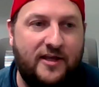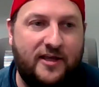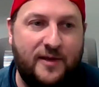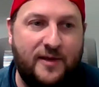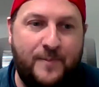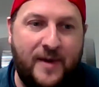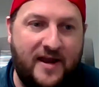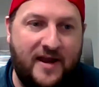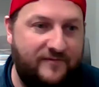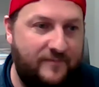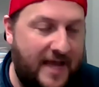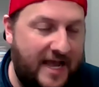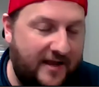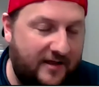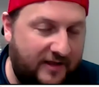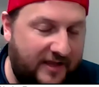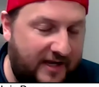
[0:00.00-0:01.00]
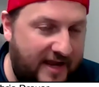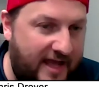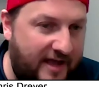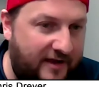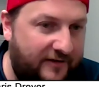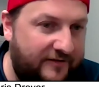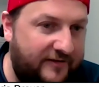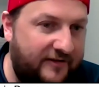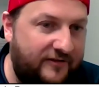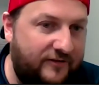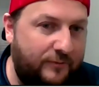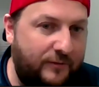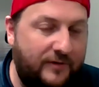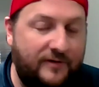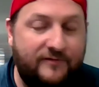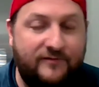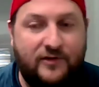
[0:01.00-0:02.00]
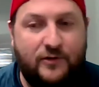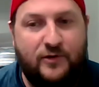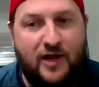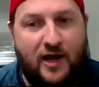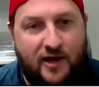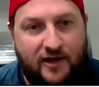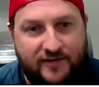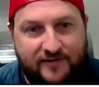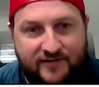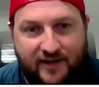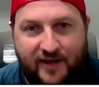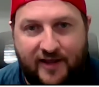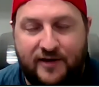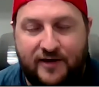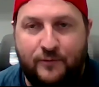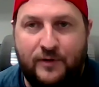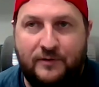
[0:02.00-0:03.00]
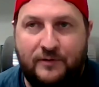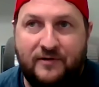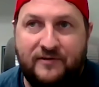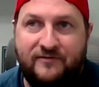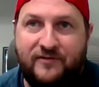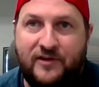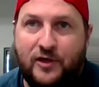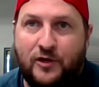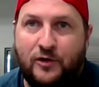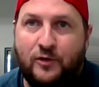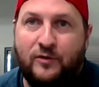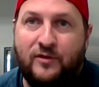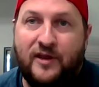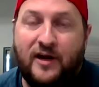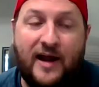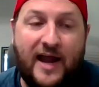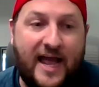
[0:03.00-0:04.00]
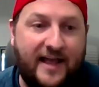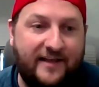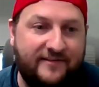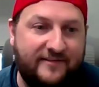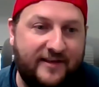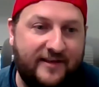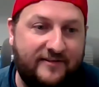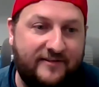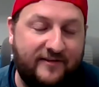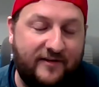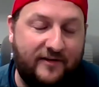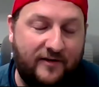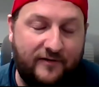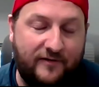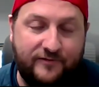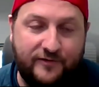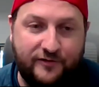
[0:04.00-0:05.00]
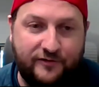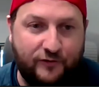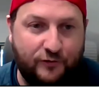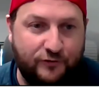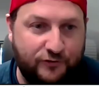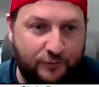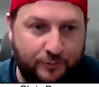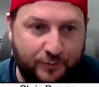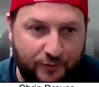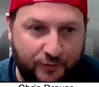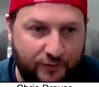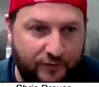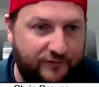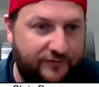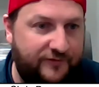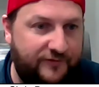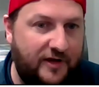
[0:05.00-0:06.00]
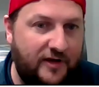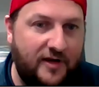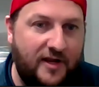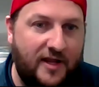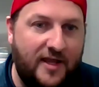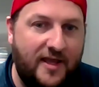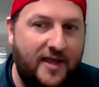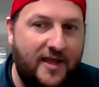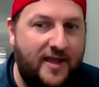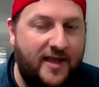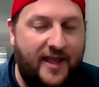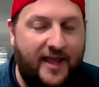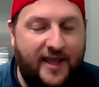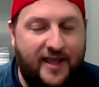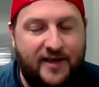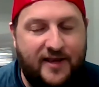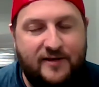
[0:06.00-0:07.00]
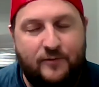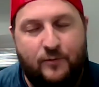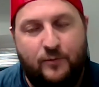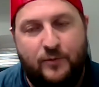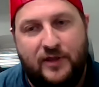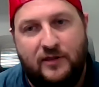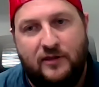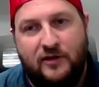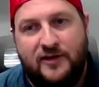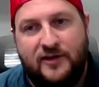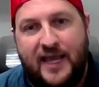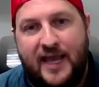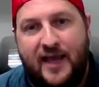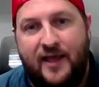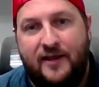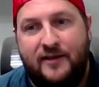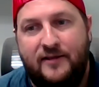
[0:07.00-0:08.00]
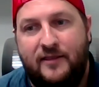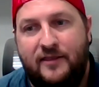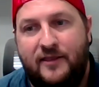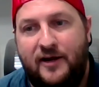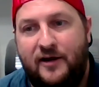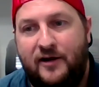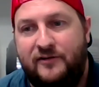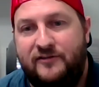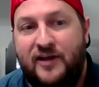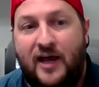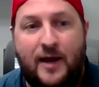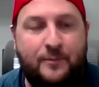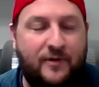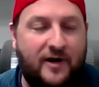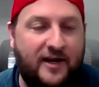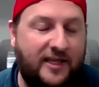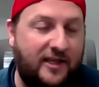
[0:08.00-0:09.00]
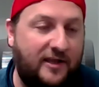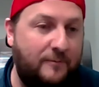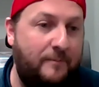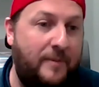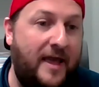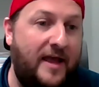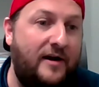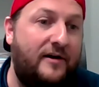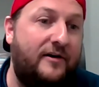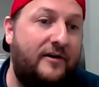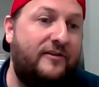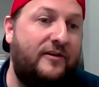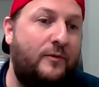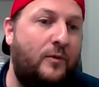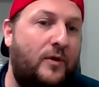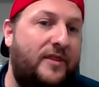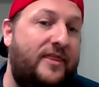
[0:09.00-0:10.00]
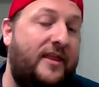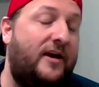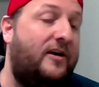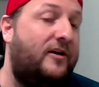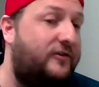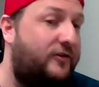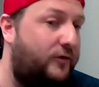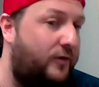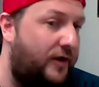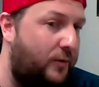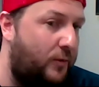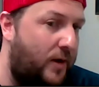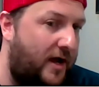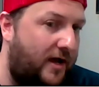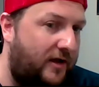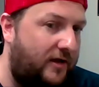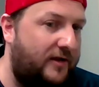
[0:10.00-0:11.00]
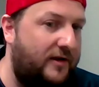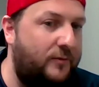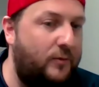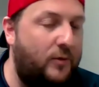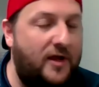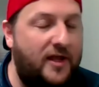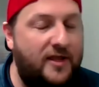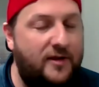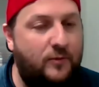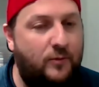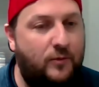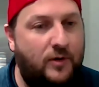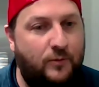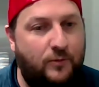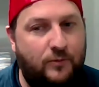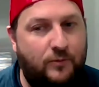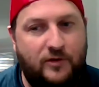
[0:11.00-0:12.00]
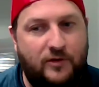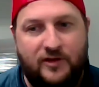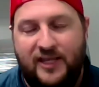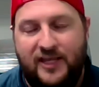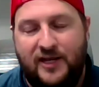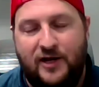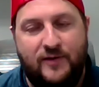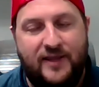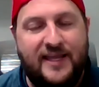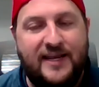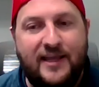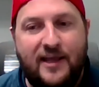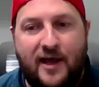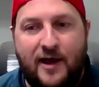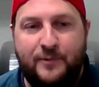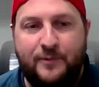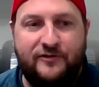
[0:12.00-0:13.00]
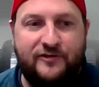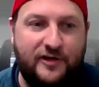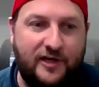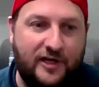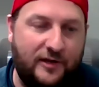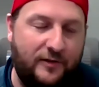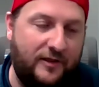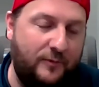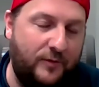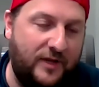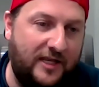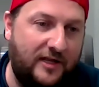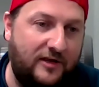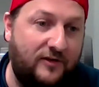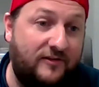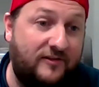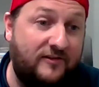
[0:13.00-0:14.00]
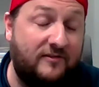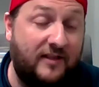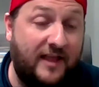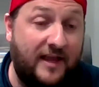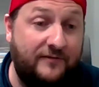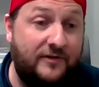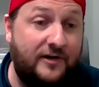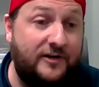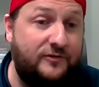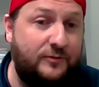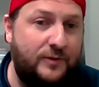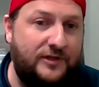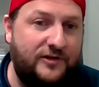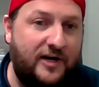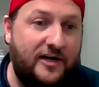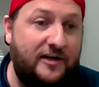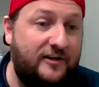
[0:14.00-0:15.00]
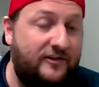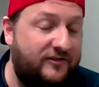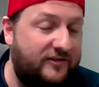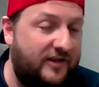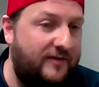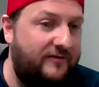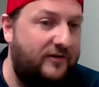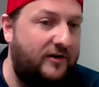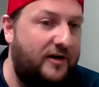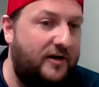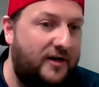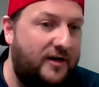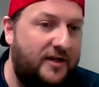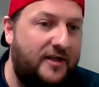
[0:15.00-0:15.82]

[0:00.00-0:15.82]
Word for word: competitive backlink analysis. We review content. We review their assets uh, for social proof and and we look at their top ranked competitors and what they're doing well and what, what you know any opportunity that we can use as leverage we try to discover